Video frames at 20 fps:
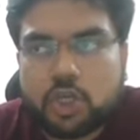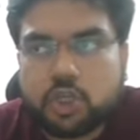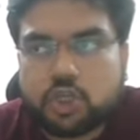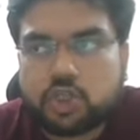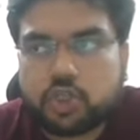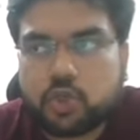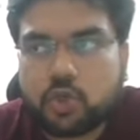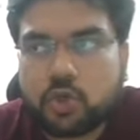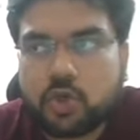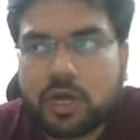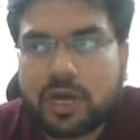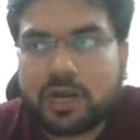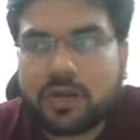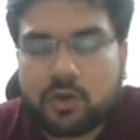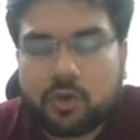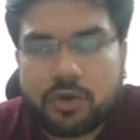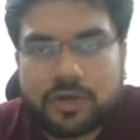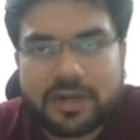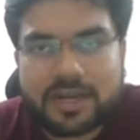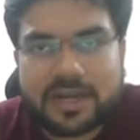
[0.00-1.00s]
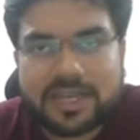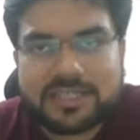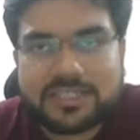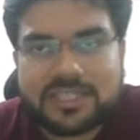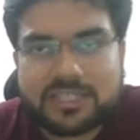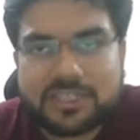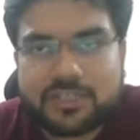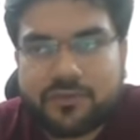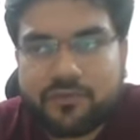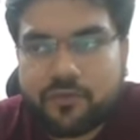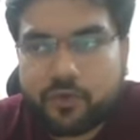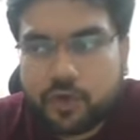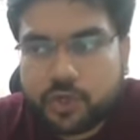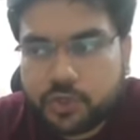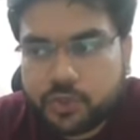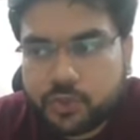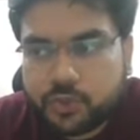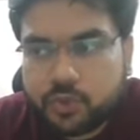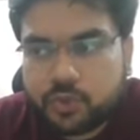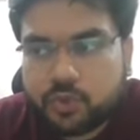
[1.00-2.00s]
So a good transition for
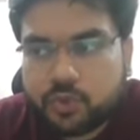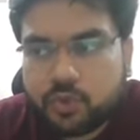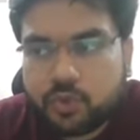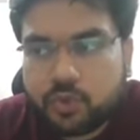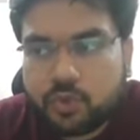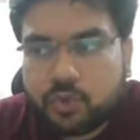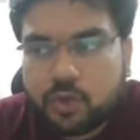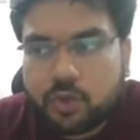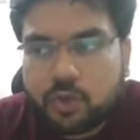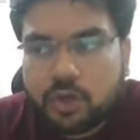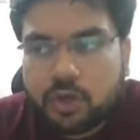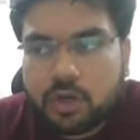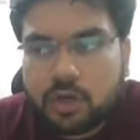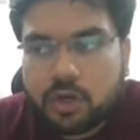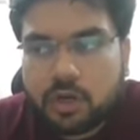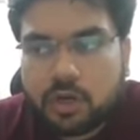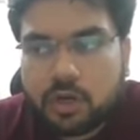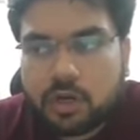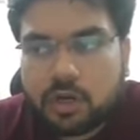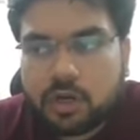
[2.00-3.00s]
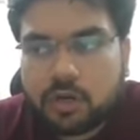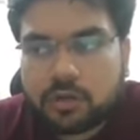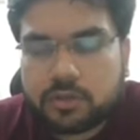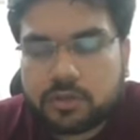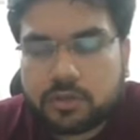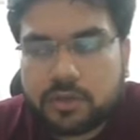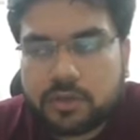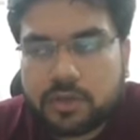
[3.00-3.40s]
you uh,